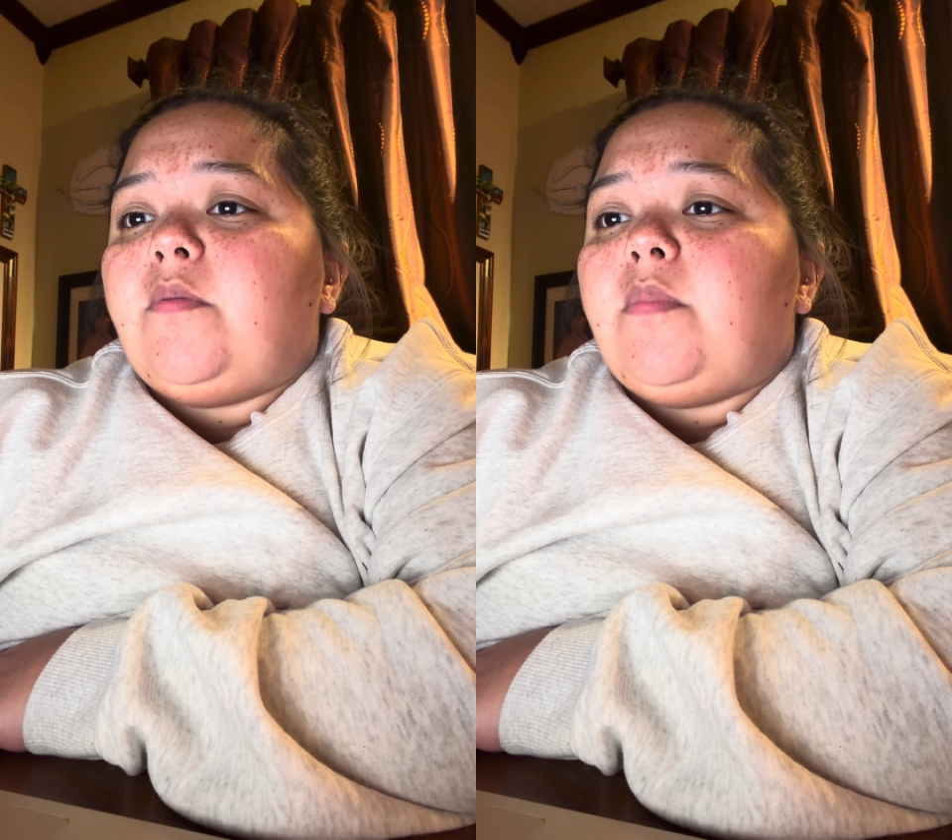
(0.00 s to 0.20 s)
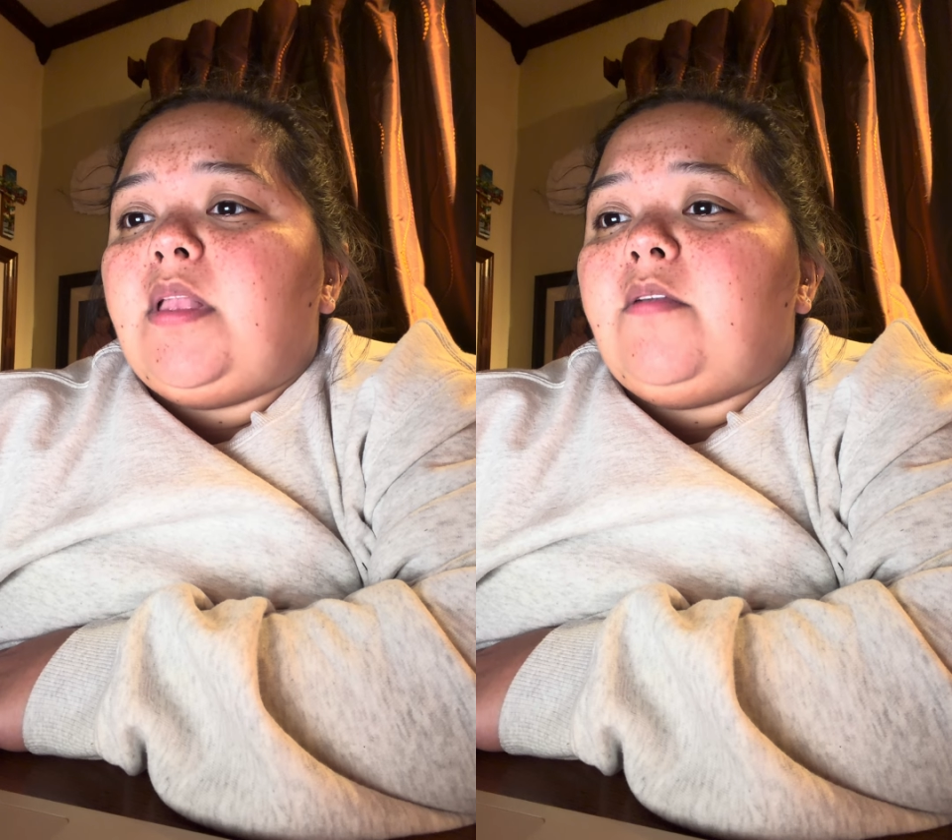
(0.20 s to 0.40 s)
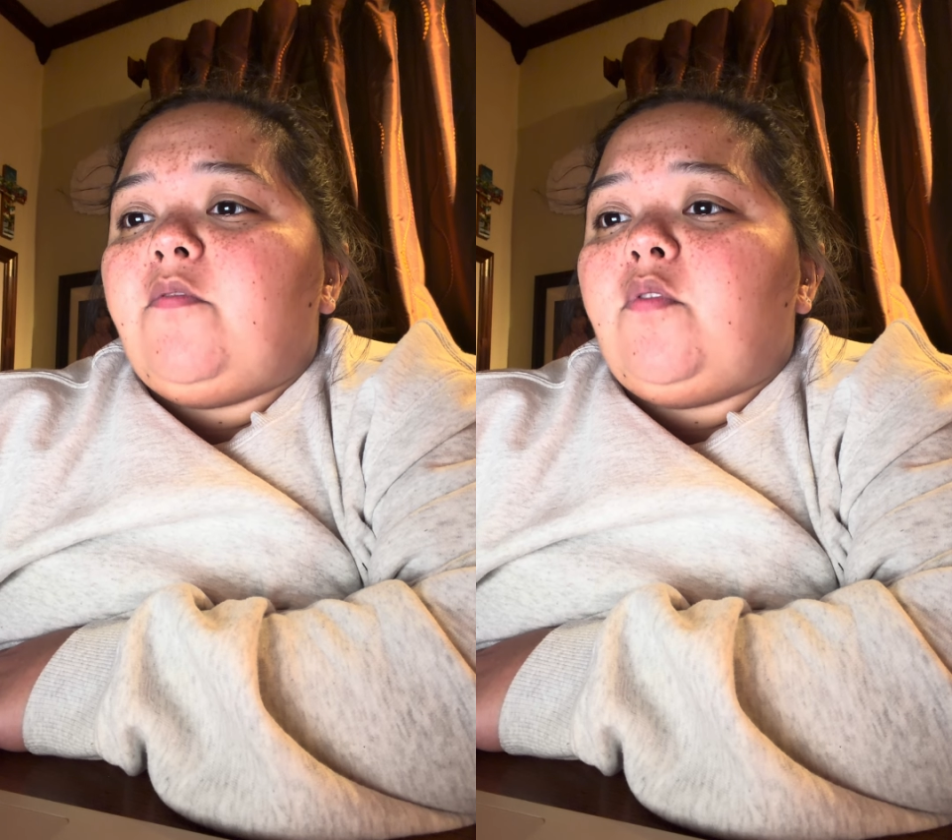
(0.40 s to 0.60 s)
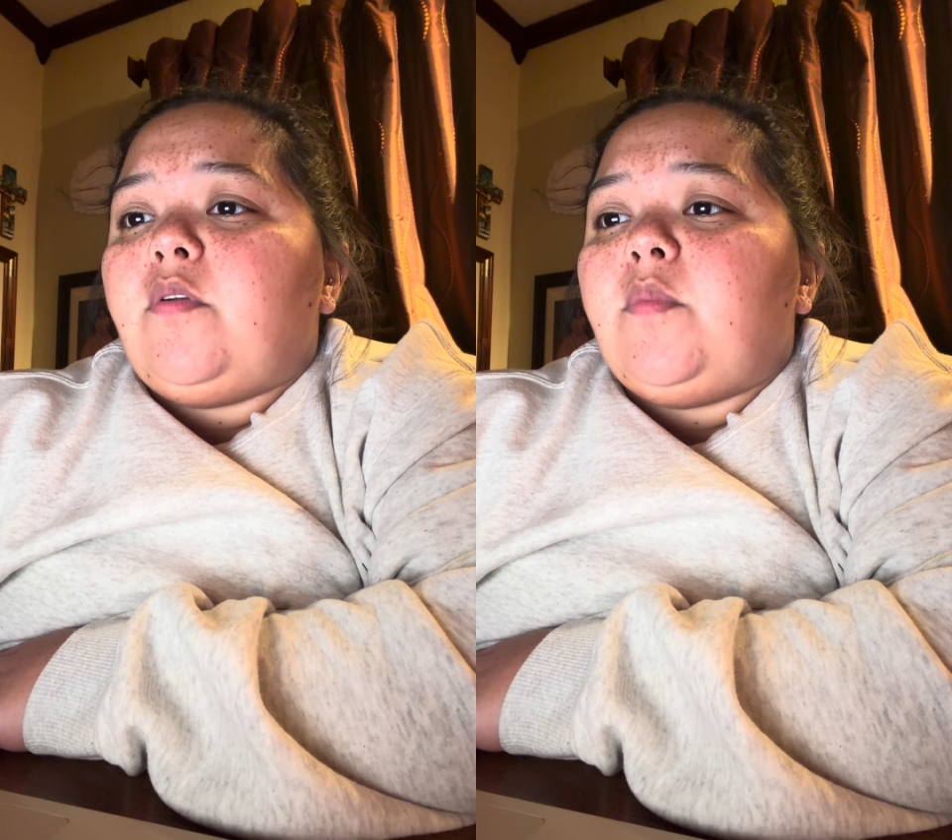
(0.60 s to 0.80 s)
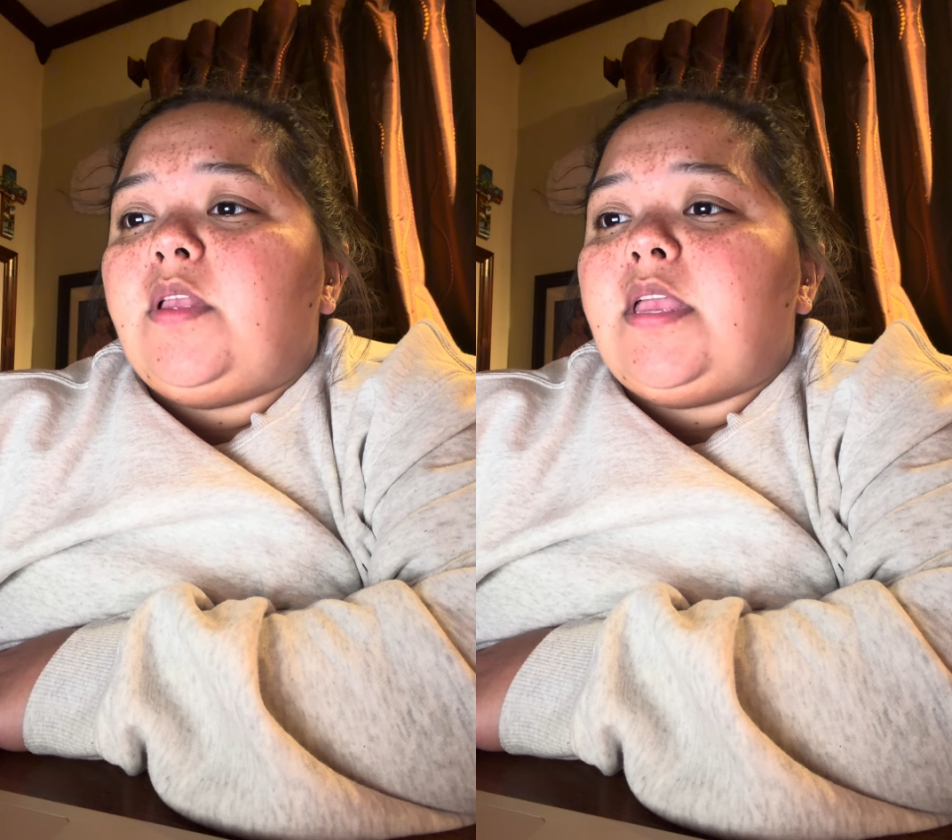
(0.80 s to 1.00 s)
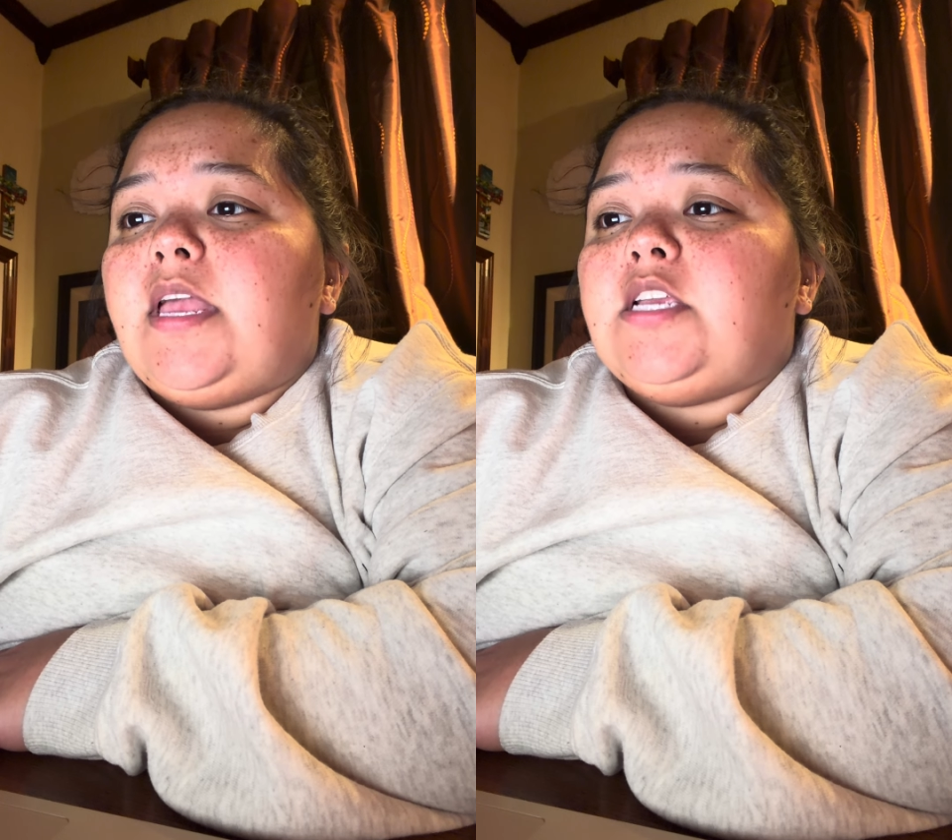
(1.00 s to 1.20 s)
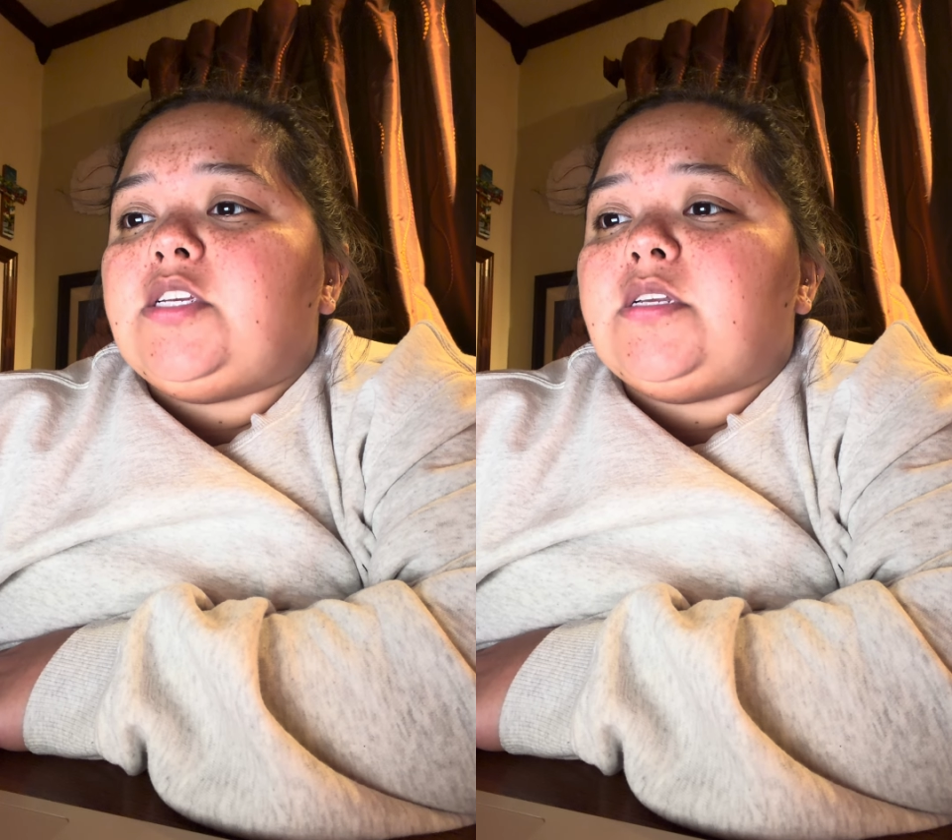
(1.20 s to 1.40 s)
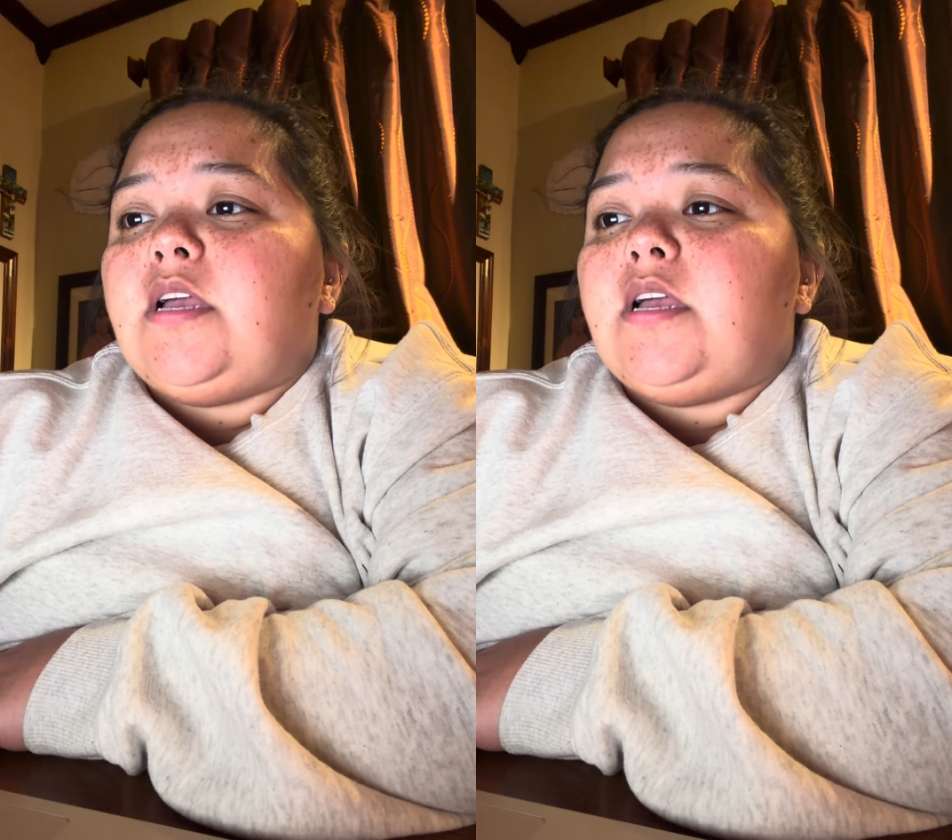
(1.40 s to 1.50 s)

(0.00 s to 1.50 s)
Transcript: meaningful communication.